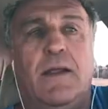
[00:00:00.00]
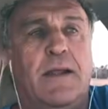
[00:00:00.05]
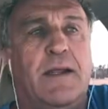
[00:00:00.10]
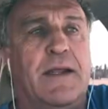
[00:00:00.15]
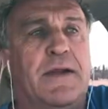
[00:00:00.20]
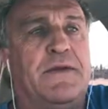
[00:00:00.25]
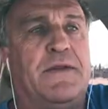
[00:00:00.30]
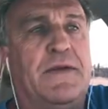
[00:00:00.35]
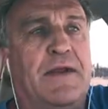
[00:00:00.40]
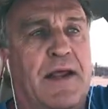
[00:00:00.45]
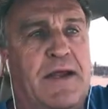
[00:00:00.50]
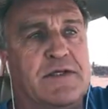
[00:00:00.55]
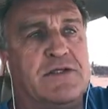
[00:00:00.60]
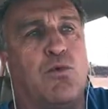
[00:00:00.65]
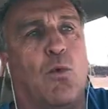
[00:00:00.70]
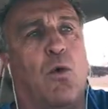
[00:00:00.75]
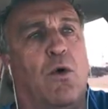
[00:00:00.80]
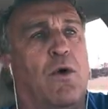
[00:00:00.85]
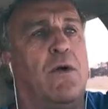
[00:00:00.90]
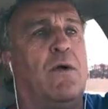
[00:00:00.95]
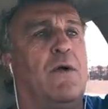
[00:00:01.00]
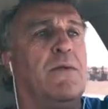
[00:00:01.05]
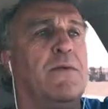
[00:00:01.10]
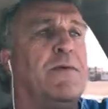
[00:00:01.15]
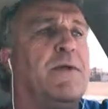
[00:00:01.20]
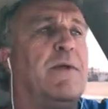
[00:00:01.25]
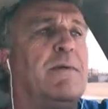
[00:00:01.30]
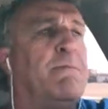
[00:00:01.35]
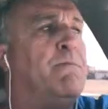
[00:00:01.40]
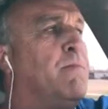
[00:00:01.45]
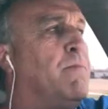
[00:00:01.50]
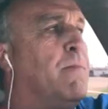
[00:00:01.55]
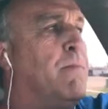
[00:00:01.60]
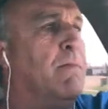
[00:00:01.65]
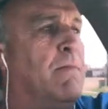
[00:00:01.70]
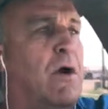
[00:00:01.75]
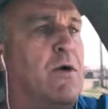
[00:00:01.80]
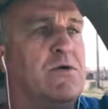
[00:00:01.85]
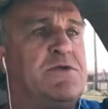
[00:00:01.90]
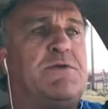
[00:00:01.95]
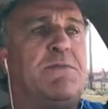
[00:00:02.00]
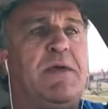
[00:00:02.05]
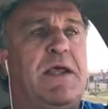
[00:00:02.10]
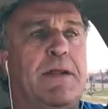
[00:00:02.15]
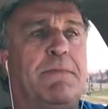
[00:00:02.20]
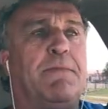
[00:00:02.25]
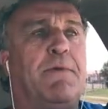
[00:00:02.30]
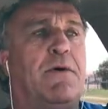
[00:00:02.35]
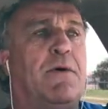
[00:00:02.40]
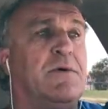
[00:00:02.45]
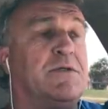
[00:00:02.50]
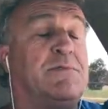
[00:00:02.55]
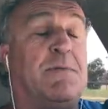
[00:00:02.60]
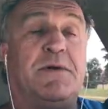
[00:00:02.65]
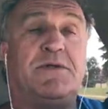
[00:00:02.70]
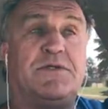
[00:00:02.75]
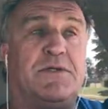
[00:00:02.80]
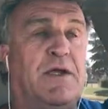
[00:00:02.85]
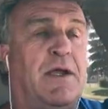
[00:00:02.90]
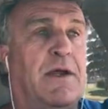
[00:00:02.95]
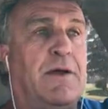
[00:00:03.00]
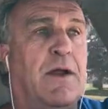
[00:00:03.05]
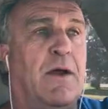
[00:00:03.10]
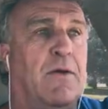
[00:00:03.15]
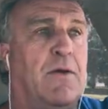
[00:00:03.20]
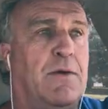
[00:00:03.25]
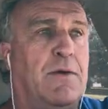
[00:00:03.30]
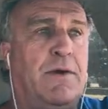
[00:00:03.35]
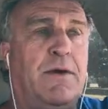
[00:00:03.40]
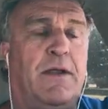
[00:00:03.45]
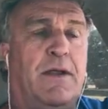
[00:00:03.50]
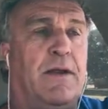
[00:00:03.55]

in today's world, most people, especially I know in,